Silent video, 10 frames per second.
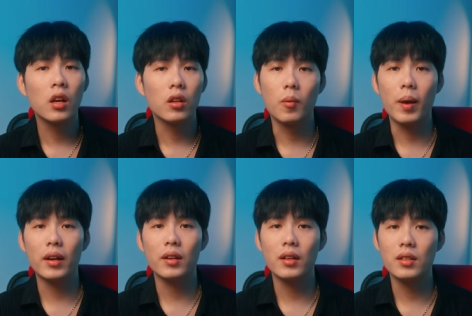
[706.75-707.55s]
no
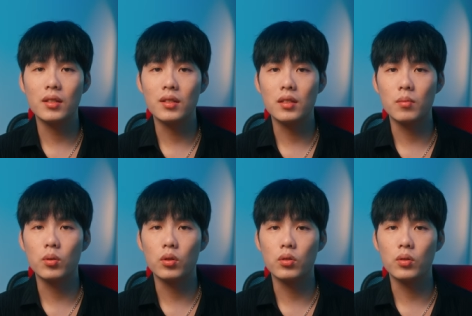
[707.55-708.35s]
matter it's a
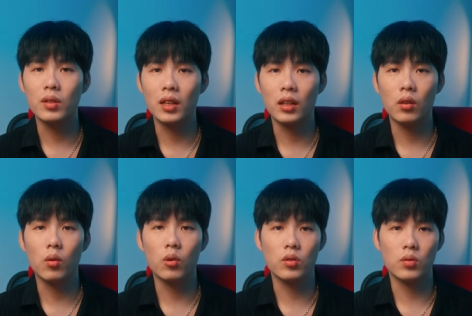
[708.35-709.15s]
simple zoom in
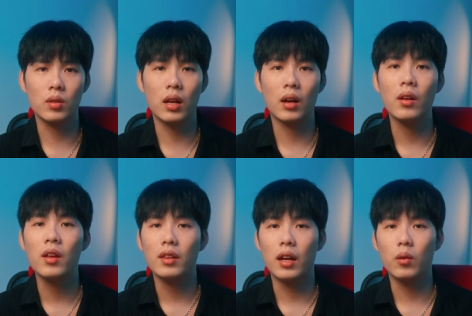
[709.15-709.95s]
or zoom out
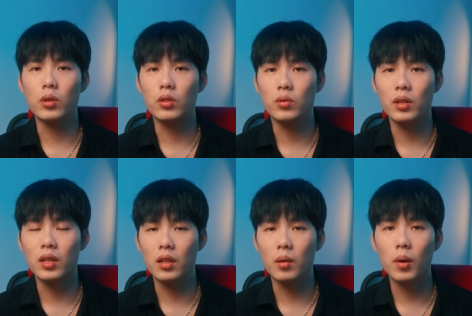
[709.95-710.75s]
that we do it
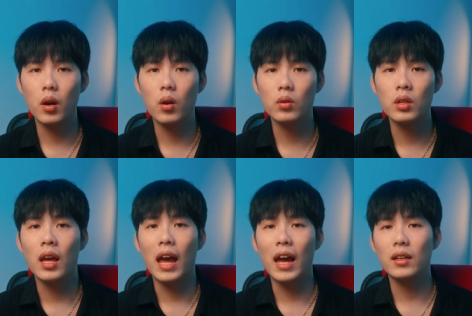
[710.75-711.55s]
in the pose,
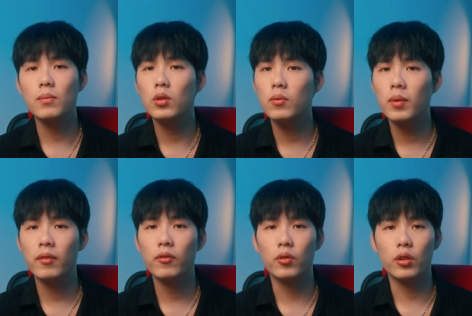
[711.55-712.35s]
adding
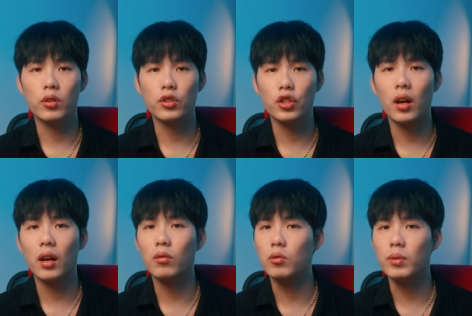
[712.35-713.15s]
movement for your
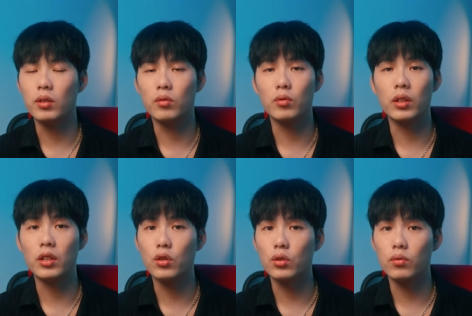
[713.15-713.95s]
shot will be a really
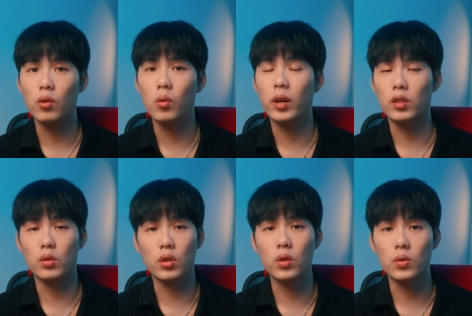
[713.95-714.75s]
useful way
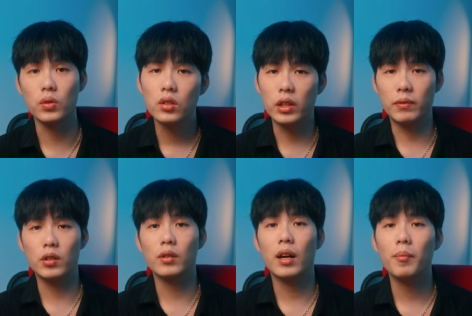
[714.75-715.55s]
to use. So if
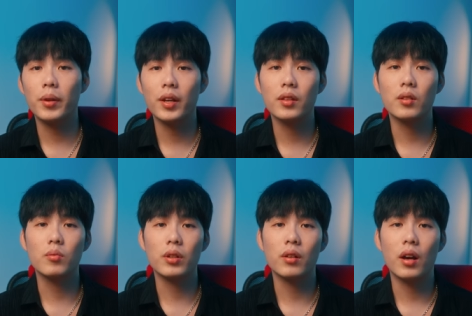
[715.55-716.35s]
you compare the
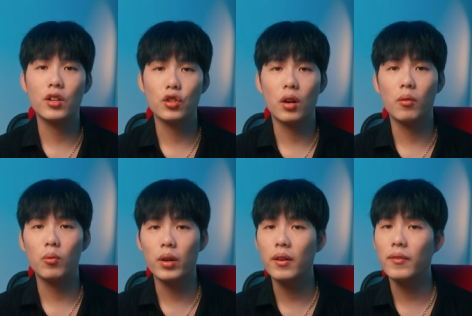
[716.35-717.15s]
real I shot
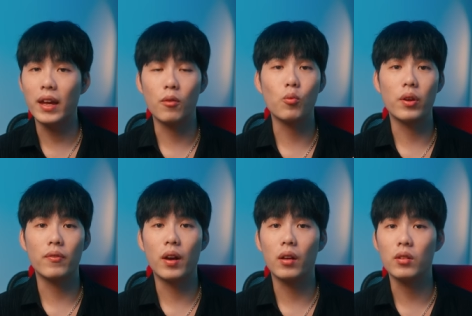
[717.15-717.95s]
with and
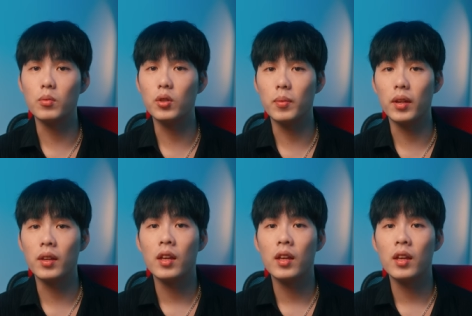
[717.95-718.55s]
without the movement,